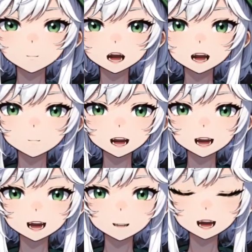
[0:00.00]

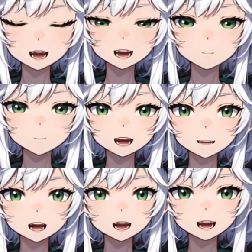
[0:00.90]
basic way
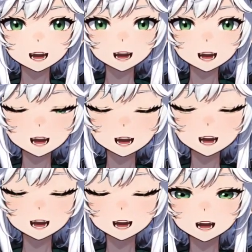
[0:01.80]
to say it,
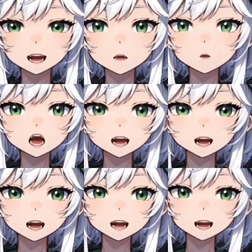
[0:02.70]
but
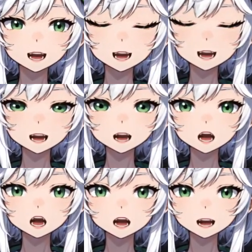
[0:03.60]
again,
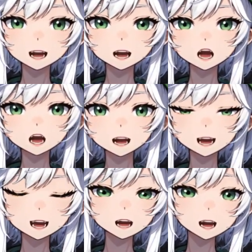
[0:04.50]
I learned that I
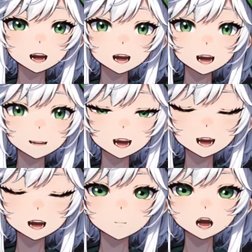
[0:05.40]
really like those
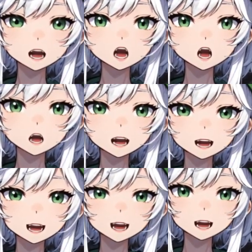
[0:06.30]
exploration
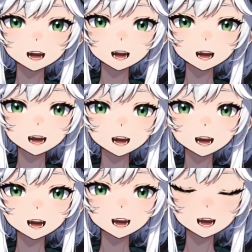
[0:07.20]
quests, and
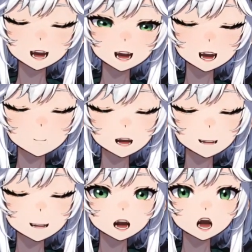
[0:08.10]
I liked them even
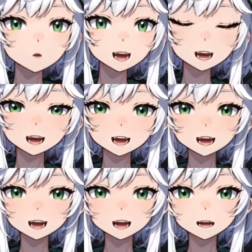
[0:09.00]
better when I didn't need to
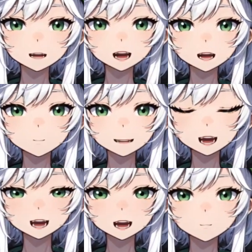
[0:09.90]
survive in the
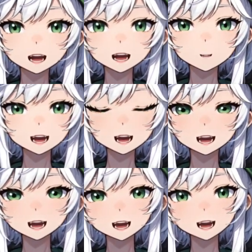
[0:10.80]
same raid, because it's
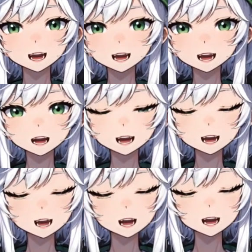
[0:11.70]
a lot of stress.
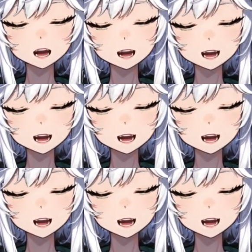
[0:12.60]
Imagine